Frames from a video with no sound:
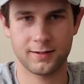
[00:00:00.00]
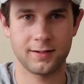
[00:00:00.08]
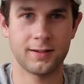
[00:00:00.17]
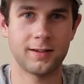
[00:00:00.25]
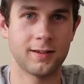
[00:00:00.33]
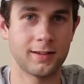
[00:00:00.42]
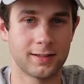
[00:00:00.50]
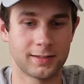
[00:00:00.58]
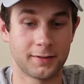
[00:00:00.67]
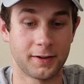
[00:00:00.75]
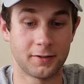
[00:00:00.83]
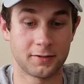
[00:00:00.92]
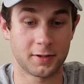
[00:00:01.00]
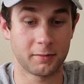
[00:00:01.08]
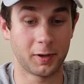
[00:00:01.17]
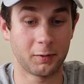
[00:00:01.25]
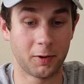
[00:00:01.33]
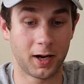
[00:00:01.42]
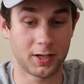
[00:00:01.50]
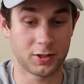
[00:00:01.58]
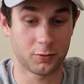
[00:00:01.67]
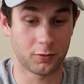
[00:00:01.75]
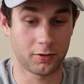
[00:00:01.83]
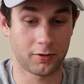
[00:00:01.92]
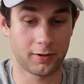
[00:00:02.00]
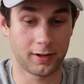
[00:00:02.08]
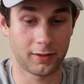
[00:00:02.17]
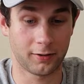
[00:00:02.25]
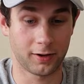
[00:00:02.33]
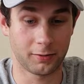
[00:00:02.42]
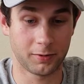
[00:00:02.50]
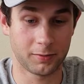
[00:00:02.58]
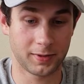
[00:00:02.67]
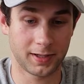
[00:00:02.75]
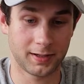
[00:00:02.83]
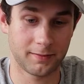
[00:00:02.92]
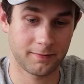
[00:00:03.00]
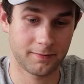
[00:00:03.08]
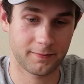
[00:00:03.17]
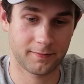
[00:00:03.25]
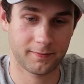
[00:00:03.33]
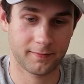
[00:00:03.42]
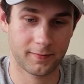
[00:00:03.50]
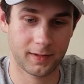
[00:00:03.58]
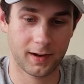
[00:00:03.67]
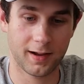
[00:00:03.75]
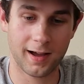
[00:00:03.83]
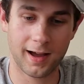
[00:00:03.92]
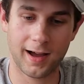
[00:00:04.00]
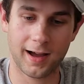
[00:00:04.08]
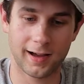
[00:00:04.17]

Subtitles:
This video is going to be way shorter than I thought it would be. Ah!